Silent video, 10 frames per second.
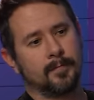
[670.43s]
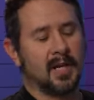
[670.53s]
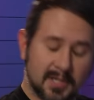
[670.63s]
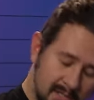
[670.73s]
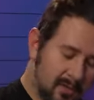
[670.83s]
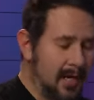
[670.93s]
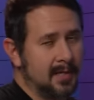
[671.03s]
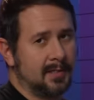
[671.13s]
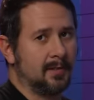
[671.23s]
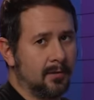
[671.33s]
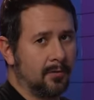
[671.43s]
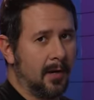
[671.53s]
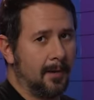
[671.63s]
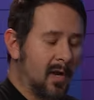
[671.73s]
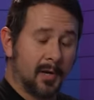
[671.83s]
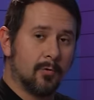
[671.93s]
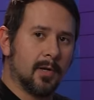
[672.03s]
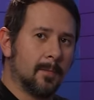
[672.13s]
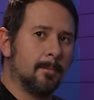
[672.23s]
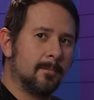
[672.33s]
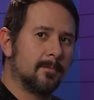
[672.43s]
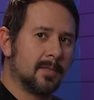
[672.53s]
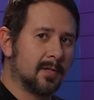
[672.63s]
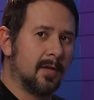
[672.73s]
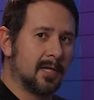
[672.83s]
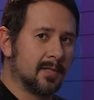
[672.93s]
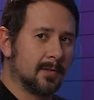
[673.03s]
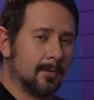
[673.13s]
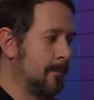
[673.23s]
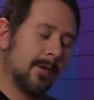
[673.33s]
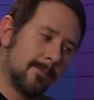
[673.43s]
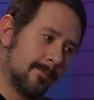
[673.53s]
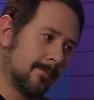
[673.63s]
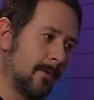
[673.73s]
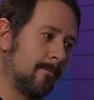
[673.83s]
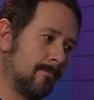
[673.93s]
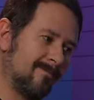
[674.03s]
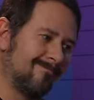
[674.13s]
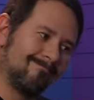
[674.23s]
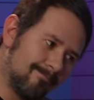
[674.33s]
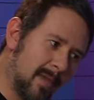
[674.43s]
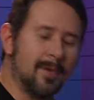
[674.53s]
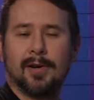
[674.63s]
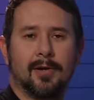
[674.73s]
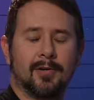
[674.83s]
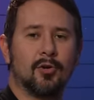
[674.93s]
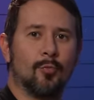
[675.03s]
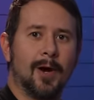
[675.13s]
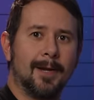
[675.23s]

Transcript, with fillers: it's a classic, okay? I agree, it's a classic, but maybe not in a good way.